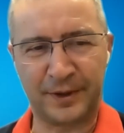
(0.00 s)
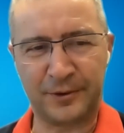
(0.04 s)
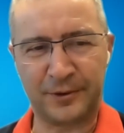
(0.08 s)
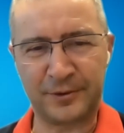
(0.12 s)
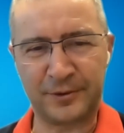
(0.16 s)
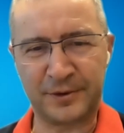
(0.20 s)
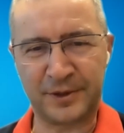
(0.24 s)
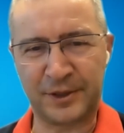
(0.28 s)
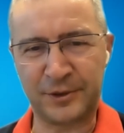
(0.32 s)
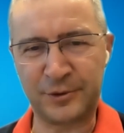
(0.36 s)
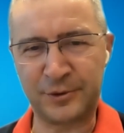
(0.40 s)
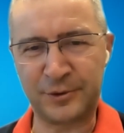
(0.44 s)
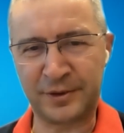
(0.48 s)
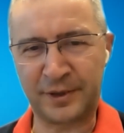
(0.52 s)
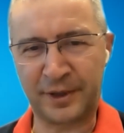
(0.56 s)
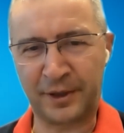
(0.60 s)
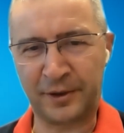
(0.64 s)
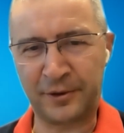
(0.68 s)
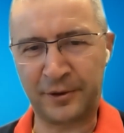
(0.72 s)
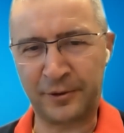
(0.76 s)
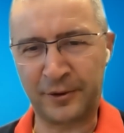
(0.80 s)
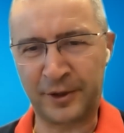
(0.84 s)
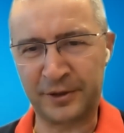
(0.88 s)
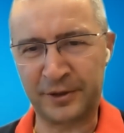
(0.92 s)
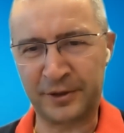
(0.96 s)
Sergio.
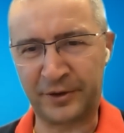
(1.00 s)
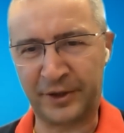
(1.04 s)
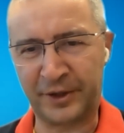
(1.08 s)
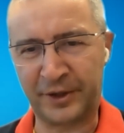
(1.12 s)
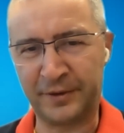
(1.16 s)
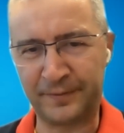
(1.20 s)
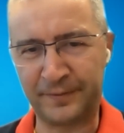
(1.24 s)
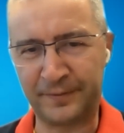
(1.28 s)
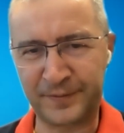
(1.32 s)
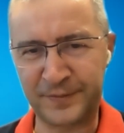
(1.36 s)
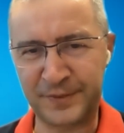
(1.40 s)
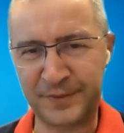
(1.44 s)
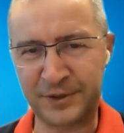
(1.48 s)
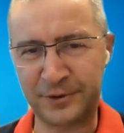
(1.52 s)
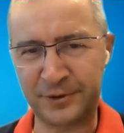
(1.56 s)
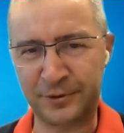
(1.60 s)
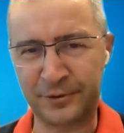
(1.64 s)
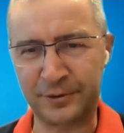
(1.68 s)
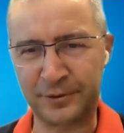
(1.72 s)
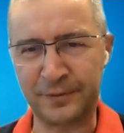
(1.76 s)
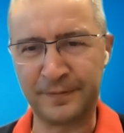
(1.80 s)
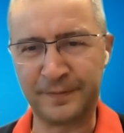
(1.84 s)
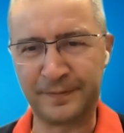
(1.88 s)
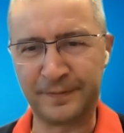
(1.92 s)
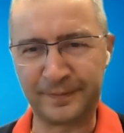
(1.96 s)
Thank you, Andrei. See
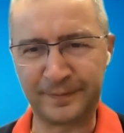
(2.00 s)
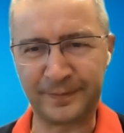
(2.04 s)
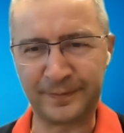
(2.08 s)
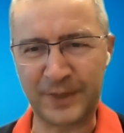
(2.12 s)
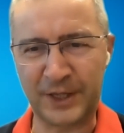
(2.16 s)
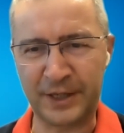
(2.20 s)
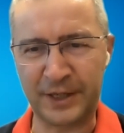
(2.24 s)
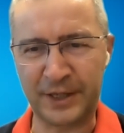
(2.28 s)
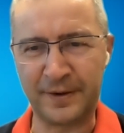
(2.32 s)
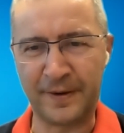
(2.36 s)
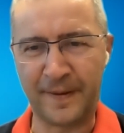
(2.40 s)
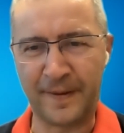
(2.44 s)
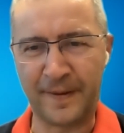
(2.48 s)
you. Bye.